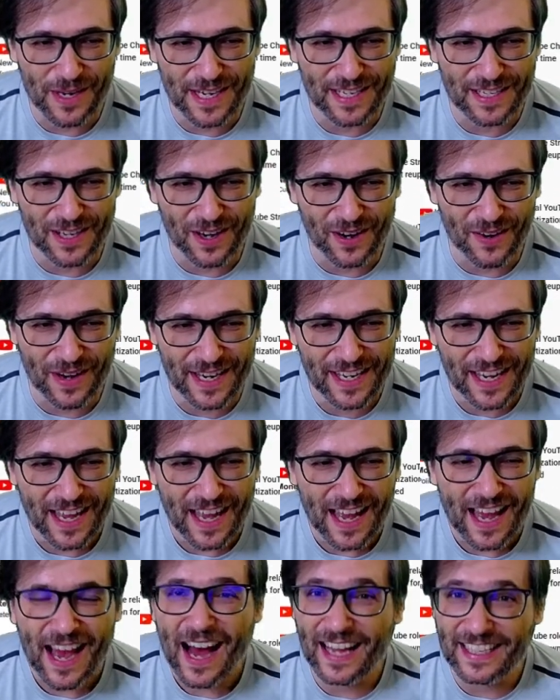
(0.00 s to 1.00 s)
and going
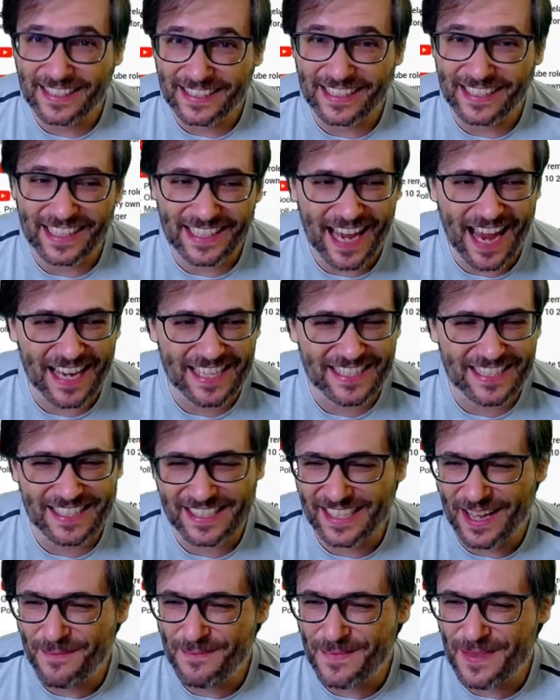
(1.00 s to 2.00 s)
until it catches
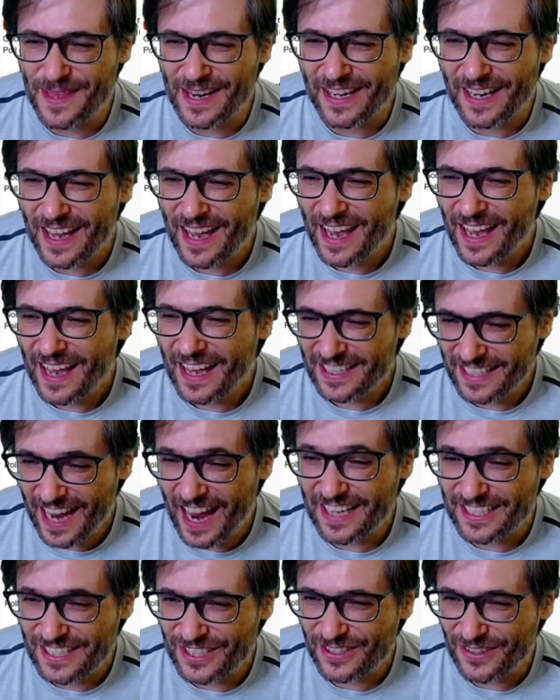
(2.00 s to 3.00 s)
something,
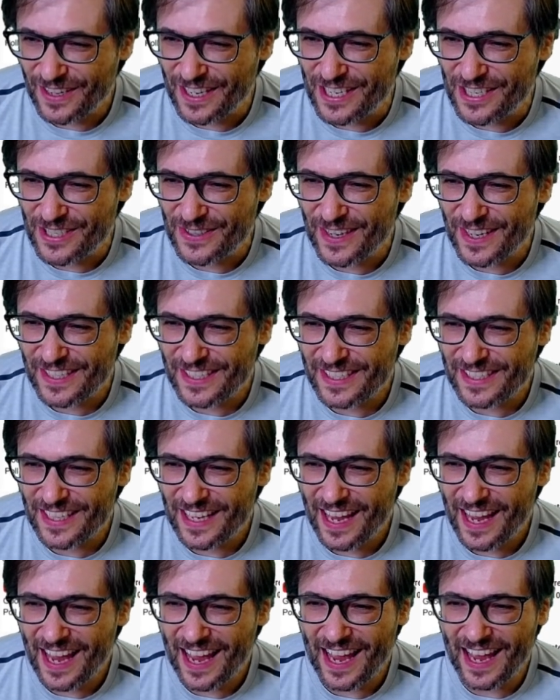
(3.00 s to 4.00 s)
catches your interest,
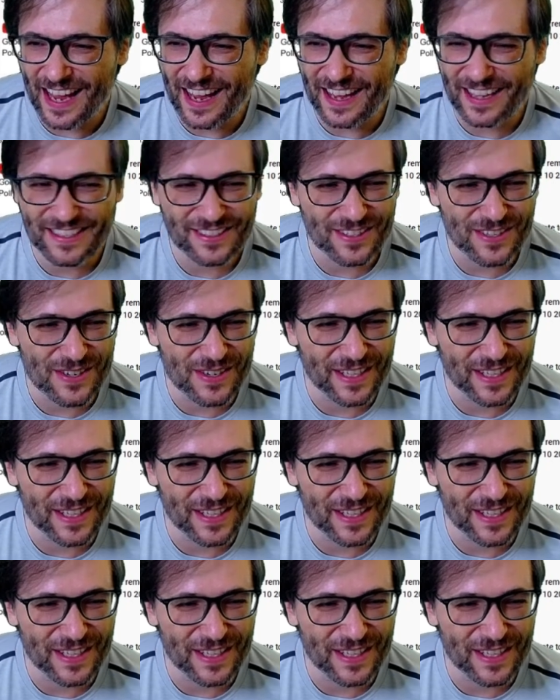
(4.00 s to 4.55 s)
uh, so you